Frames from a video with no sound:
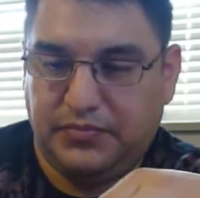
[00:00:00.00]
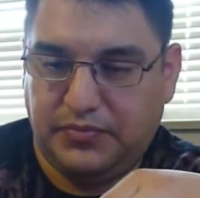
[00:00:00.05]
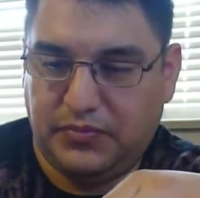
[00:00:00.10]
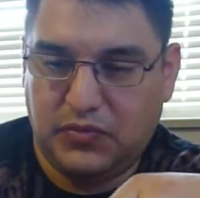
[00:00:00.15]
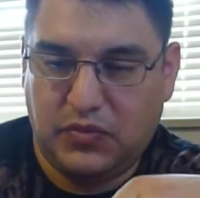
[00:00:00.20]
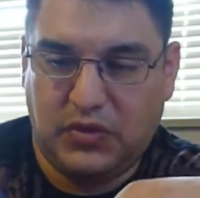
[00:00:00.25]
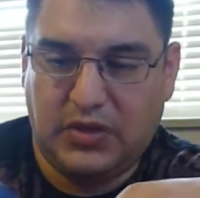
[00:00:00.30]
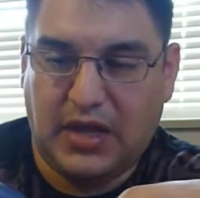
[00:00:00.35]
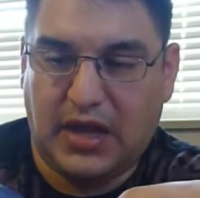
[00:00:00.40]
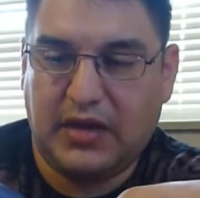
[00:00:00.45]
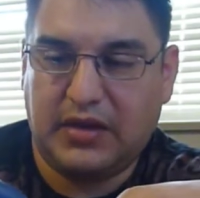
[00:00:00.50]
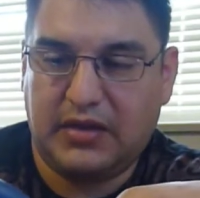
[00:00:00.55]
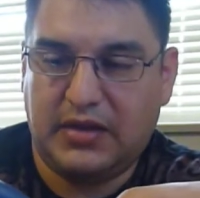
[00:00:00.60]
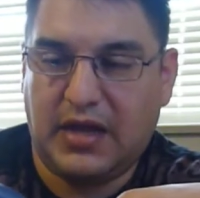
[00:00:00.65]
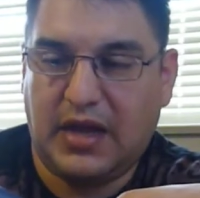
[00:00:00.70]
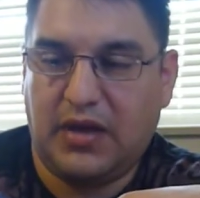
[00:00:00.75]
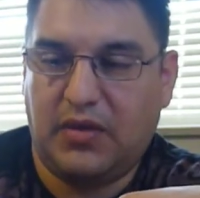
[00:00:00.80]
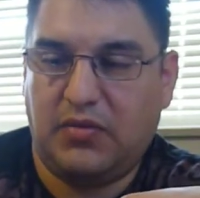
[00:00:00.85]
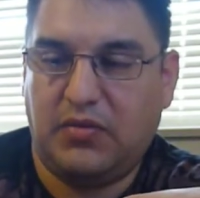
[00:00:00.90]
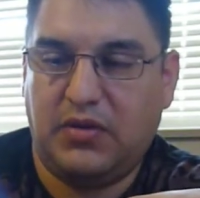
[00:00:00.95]
Without a
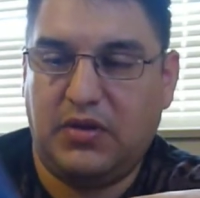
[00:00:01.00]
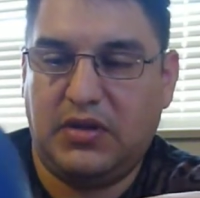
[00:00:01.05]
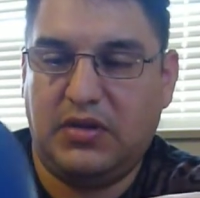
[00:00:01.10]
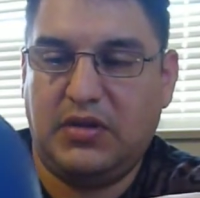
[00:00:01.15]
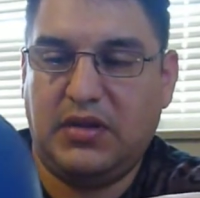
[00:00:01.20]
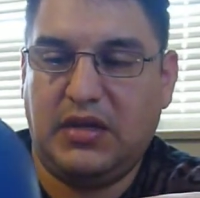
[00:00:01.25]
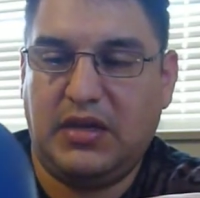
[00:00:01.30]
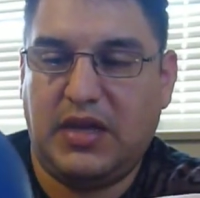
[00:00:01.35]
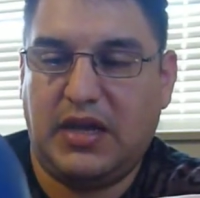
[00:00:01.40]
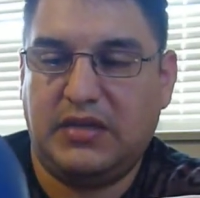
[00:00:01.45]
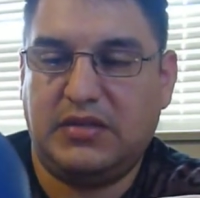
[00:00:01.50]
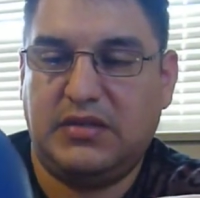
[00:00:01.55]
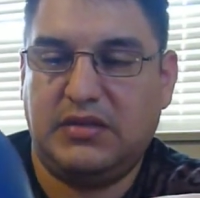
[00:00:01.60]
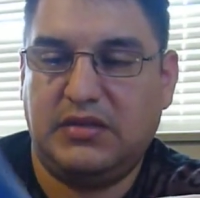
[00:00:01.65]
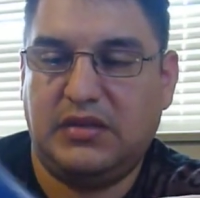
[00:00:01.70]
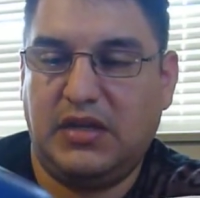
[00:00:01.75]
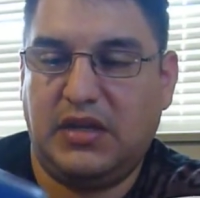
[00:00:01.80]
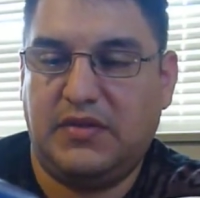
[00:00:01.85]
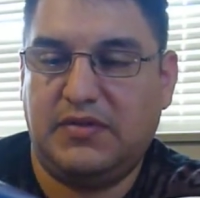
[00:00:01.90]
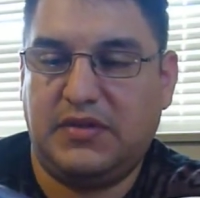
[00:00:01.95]
doubt, one of the
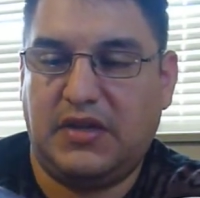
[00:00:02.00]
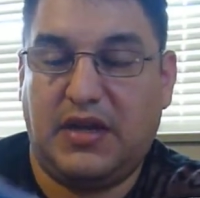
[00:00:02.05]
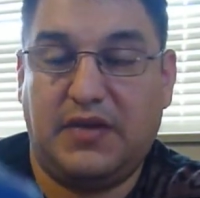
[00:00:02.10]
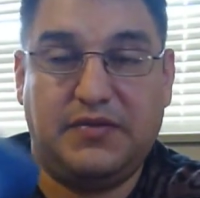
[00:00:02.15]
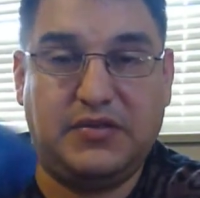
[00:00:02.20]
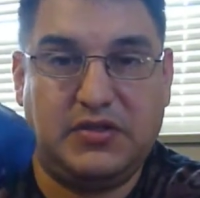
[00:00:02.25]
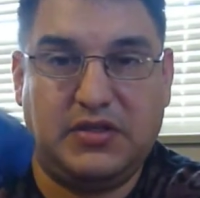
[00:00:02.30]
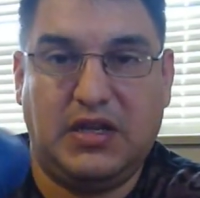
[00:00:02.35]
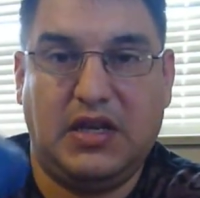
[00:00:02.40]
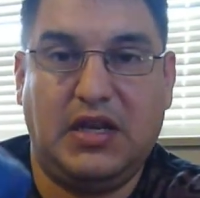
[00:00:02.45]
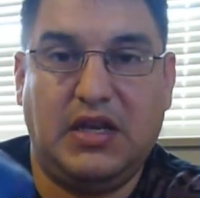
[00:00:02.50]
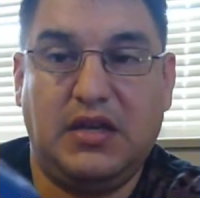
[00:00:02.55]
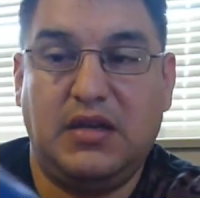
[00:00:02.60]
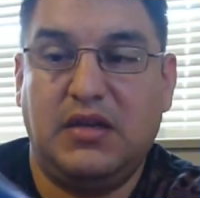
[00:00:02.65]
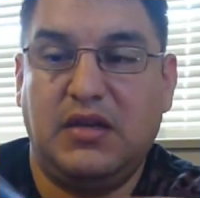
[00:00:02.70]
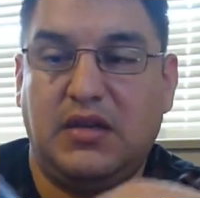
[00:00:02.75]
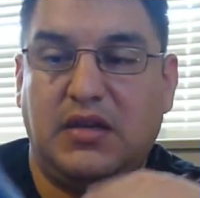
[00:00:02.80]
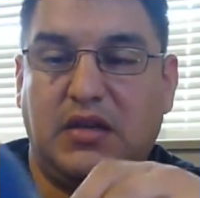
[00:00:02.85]
nicest gloves I've seen.